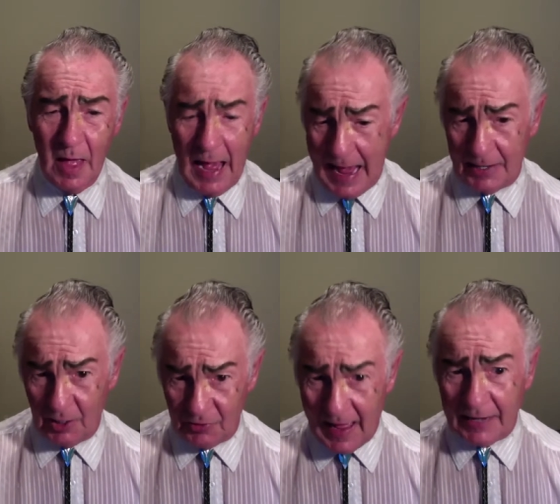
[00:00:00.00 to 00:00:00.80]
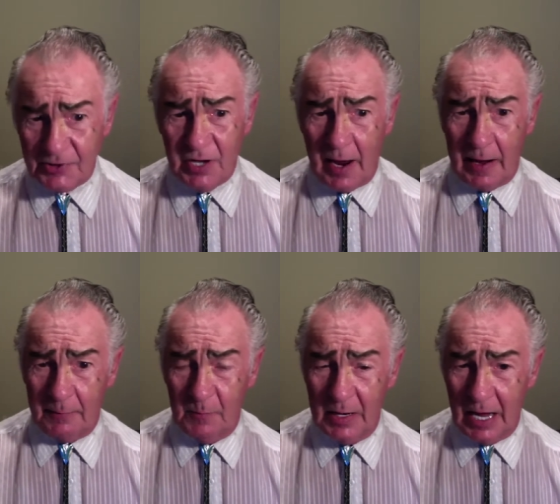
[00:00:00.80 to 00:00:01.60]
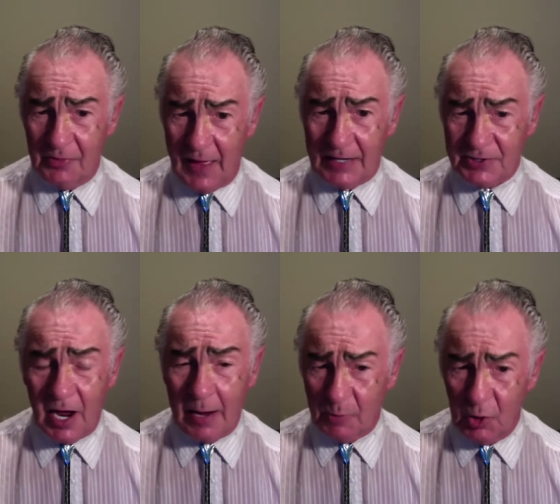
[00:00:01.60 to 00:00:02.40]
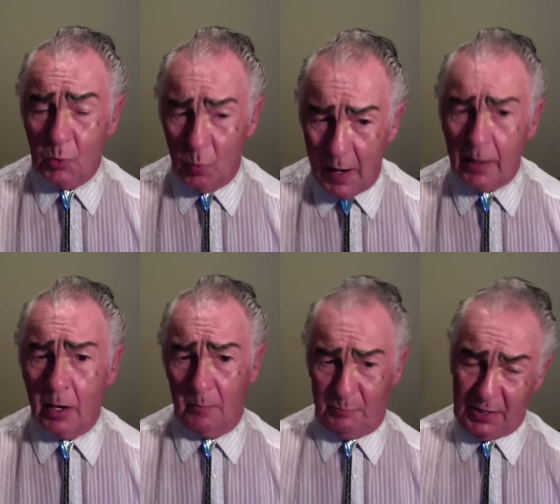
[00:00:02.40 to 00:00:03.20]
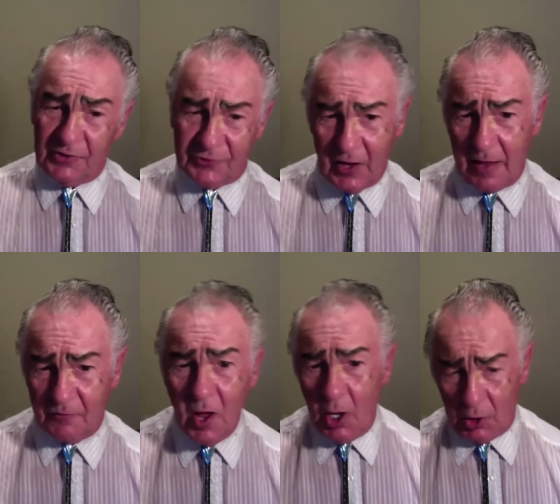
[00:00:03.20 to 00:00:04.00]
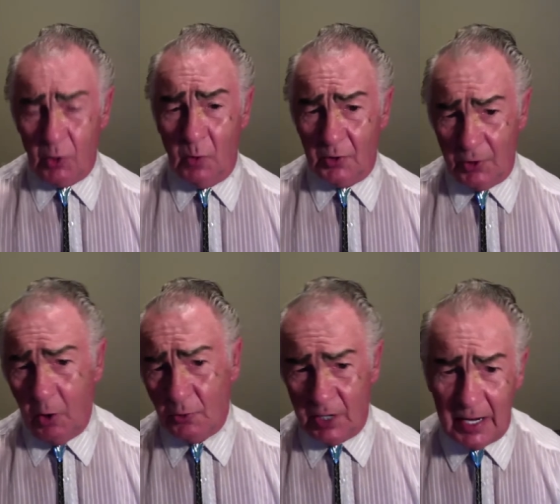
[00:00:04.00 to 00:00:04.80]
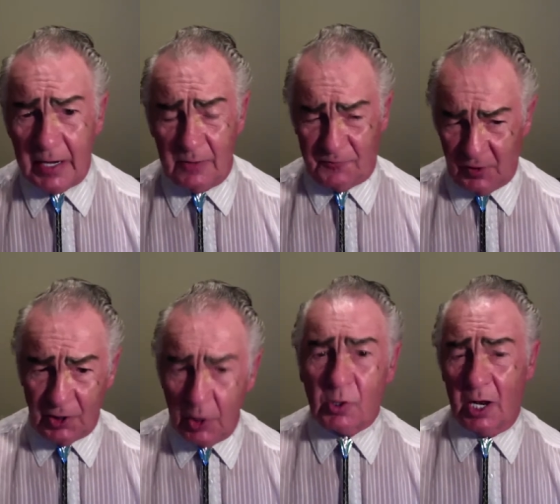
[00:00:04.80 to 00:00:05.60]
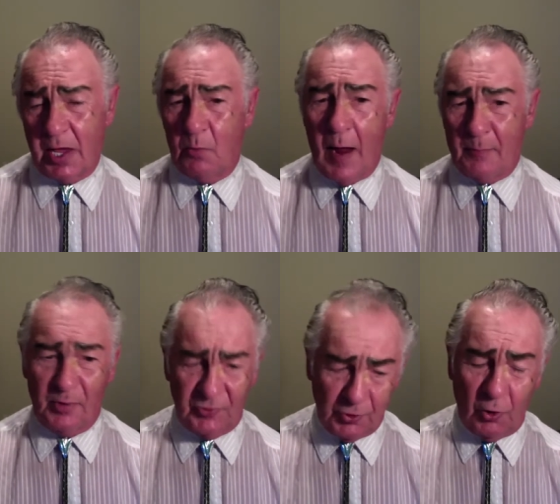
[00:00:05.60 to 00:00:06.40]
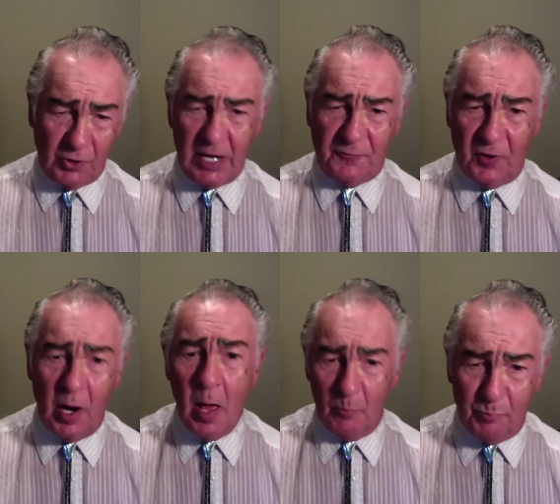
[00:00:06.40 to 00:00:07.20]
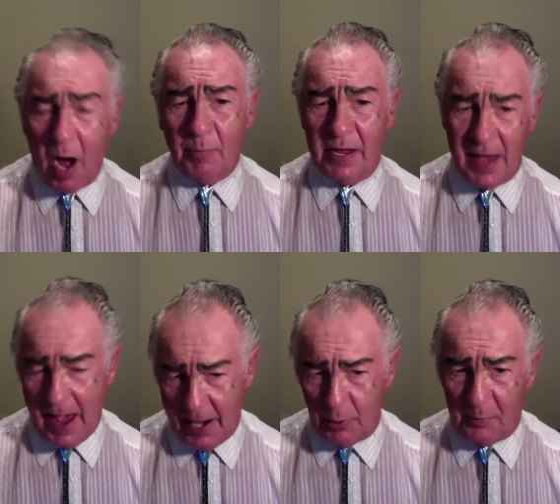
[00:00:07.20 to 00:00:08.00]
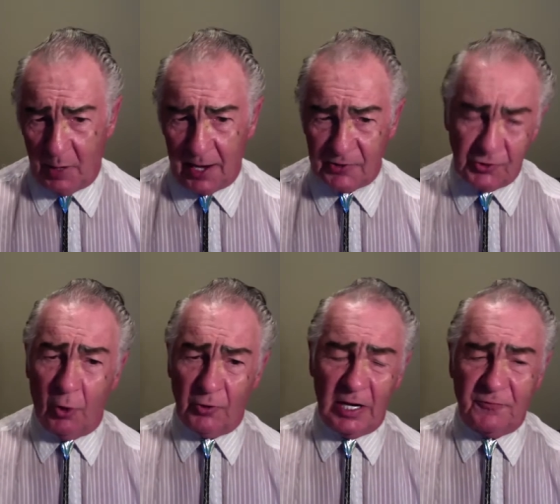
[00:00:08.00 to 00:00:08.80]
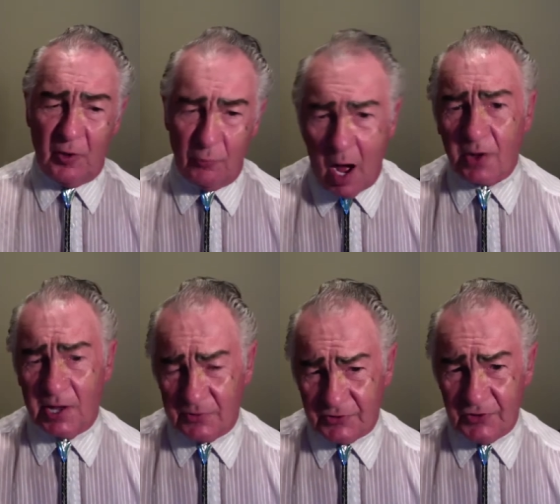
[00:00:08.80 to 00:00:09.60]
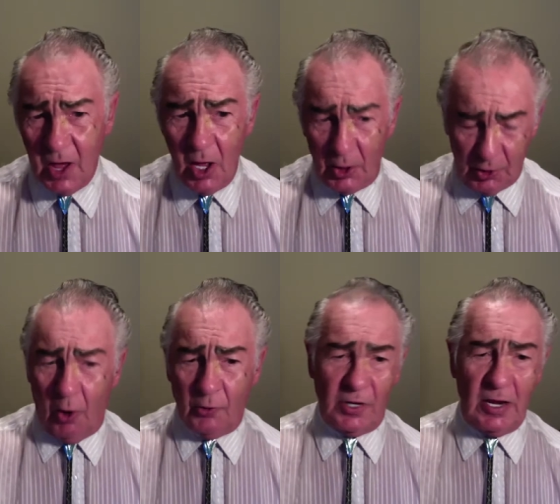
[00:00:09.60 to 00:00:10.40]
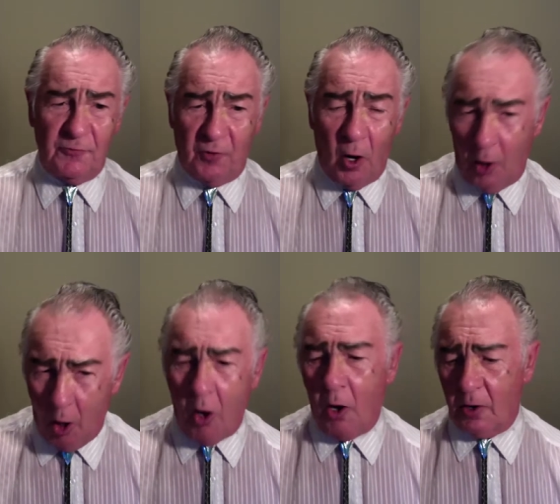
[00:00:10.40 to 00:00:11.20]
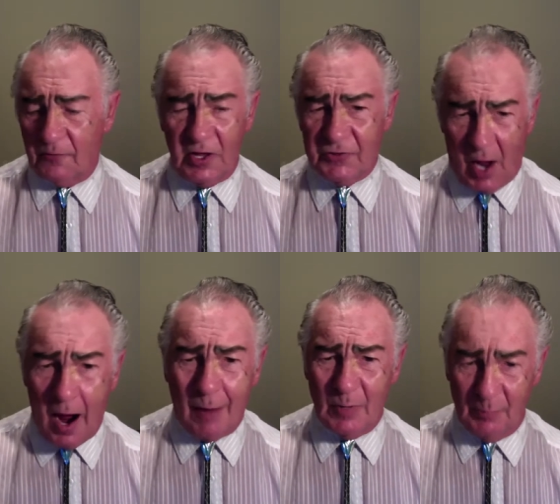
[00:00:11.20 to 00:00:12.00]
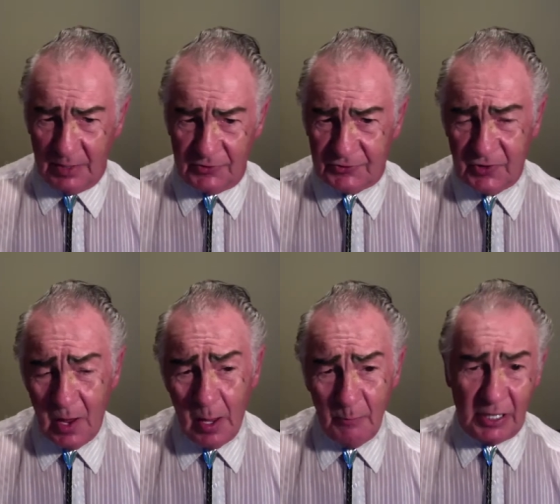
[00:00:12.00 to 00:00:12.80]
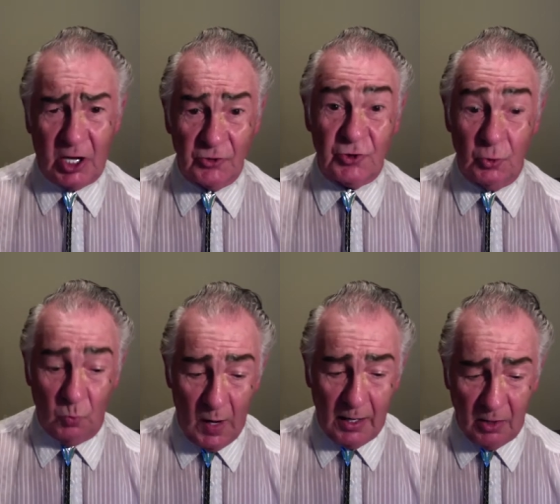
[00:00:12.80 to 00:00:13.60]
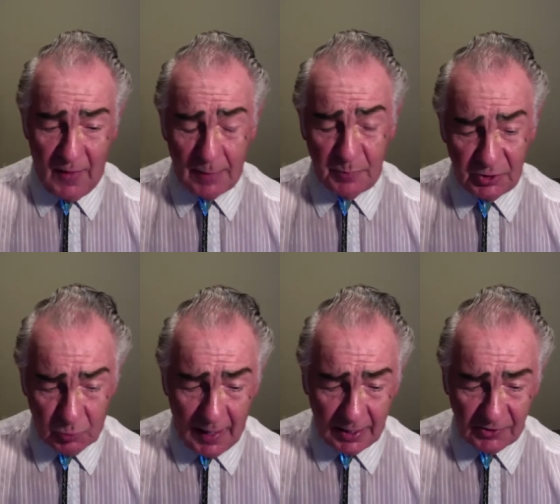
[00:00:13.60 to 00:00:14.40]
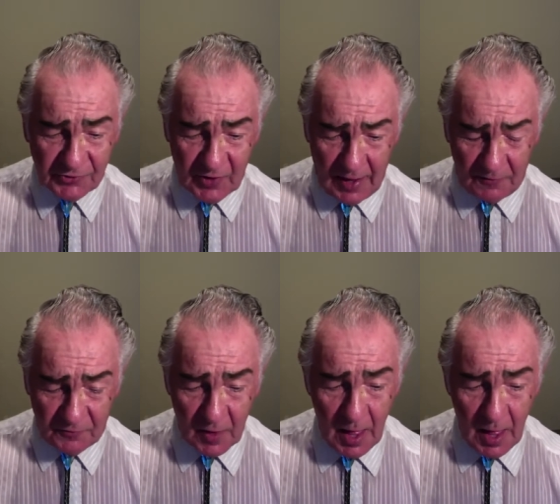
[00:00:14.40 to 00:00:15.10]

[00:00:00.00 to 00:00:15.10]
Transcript: And at that time, at that time, you will be safe. You will no need for nuclear weapons, no need for bombing aeroplanes, no need for rockets, no need for all of these armaments, because you will then be dwelling safe.